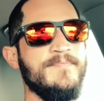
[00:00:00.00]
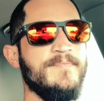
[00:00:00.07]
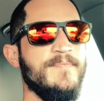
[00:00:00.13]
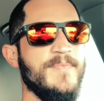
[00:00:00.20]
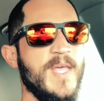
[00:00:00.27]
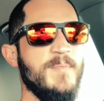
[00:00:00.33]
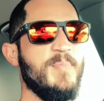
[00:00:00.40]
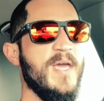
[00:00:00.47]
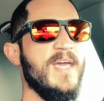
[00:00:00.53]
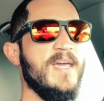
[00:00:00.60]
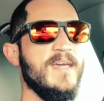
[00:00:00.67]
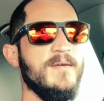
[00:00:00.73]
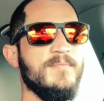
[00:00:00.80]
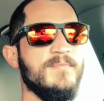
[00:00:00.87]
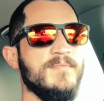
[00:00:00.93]
they
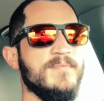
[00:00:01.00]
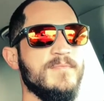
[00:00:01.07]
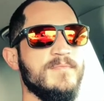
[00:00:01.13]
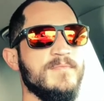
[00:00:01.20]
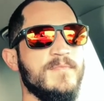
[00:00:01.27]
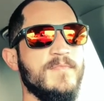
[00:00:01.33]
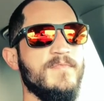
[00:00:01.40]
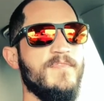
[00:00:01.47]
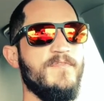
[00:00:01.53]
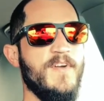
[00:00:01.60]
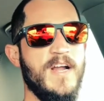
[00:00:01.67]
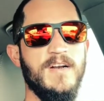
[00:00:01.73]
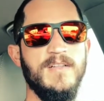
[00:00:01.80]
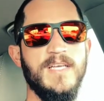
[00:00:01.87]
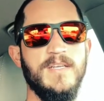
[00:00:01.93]
pay
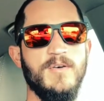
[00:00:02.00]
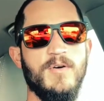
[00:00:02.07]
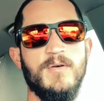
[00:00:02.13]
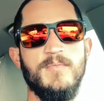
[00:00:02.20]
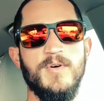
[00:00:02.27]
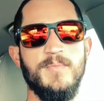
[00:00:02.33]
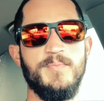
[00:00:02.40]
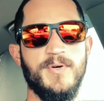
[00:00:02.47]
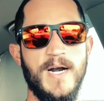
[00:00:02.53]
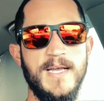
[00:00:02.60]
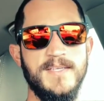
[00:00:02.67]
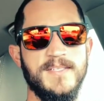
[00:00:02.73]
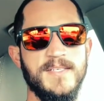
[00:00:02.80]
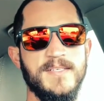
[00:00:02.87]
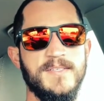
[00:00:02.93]
fairly normal
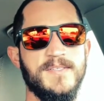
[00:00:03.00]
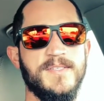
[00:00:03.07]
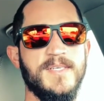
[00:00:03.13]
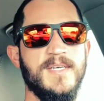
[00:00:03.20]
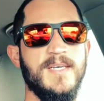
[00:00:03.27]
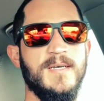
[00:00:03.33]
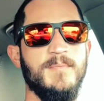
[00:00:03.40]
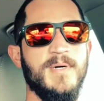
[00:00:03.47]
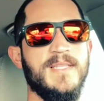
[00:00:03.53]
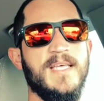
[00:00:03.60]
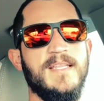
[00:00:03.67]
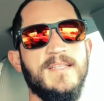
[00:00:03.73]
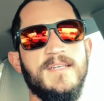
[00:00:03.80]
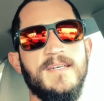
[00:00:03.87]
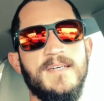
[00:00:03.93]
prices, but
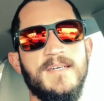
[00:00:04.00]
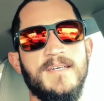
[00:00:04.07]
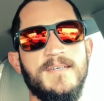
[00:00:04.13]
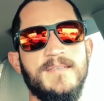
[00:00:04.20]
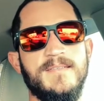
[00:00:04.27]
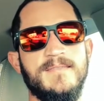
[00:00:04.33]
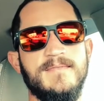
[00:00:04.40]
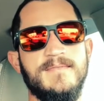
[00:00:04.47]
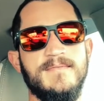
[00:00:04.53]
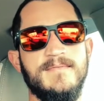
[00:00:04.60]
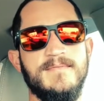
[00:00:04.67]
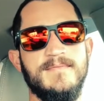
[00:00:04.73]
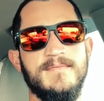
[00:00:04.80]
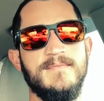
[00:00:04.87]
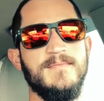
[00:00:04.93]
then they're
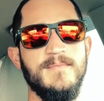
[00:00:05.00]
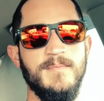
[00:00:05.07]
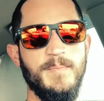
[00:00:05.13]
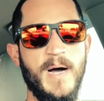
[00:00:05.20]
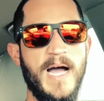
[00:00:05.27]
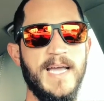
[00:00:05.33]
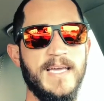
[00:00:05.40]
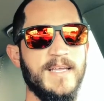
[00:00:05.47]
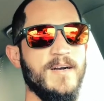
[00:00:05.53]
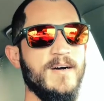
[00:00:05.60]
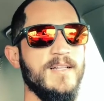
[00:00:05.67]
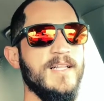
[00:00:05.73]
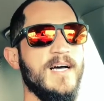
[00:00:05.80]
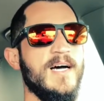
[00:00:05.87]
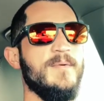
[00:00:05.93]
buying it
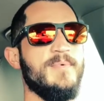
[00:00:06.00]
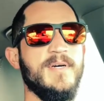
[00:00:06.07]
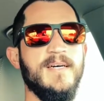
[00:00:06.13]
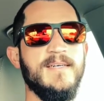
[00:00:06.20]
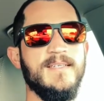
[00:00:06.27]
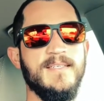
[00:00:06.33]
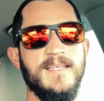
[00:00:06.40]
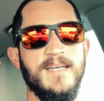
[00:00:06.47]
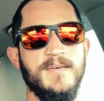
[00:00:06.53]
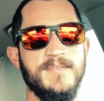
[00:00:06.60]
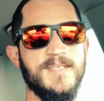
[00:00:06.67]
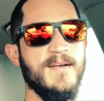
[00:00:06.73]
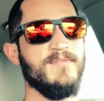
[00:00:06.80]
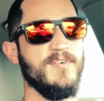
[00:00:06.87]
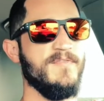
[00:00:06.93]
all up. You know,
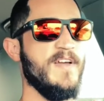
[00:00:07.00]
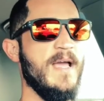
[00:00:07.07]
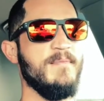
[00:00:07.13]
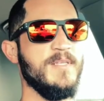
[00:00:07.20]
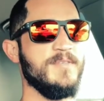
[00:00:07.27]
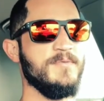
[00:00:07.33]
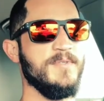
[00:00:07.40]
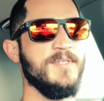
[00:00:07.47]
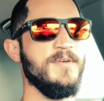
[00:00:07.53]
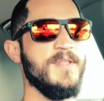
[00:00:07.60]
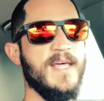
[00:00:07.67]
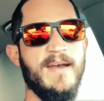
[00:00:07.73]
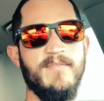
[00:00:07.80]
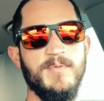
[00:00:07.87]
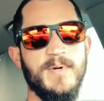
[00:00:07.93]
several families will do
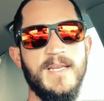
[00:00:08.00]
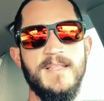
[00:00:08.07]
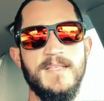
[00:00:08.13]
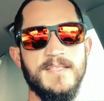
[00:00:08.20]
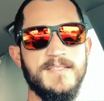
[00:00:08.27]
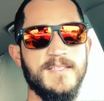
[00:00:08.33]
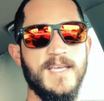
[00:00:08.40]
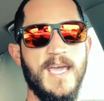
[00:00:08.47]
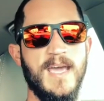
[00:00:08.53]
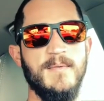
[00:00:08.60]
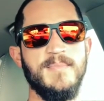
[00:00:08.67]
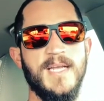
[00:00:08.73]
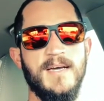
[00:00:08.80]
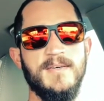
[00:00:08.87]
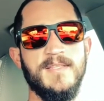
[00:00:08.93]
that. Everybody that's
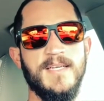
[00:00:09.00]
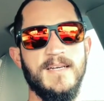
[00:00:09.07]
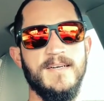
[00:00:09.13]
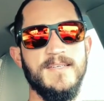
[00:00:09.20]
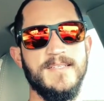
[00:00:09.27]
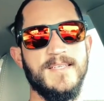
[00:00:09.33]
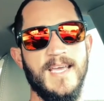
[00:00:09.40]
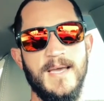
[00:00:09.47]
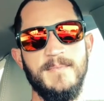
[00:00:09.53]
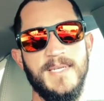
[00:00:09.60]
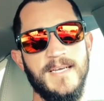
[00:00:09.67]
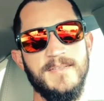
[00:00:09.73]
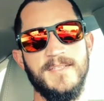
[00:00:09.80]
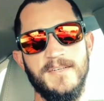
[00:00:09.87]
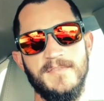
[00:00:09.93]
camped out there is camped
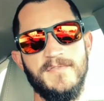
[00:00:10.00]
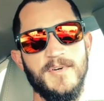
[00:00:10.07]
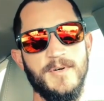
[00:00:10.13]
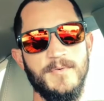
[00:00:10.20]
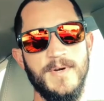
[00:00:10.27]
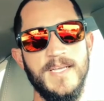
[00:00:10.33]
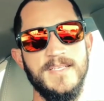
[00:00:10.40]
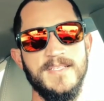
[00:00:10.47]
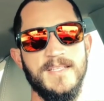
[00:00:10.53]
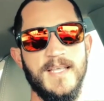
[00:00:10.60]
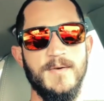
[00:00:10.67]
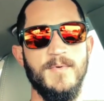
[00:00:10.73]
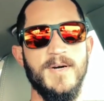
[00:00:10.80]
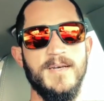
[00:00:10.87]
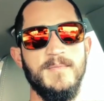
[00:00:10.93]
out there for a reason.
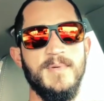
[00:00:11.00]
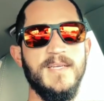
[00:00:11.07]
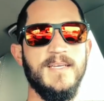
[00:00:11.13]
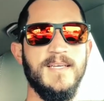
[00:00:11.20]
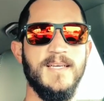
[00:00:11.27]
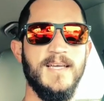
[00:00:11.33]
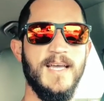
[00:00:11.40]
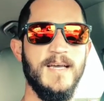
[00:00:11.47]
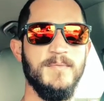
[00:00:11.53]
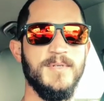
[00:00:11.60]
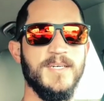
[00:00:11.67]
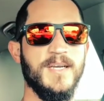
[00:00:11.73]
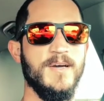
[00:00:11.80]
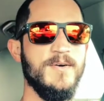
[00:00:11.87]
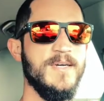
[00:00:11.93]
They want to be able
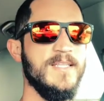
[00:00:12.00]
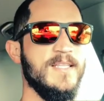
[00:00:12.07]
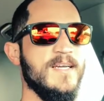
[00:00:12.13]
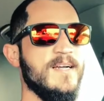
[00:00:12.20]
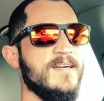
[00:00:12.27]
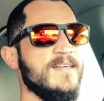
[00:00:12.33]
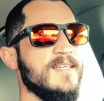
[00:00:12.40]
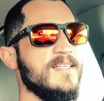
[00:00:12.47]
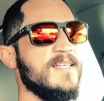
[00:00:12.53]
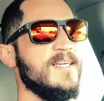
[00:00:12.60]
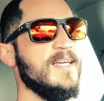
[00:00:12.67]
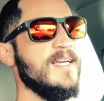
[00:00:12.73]
to go in there and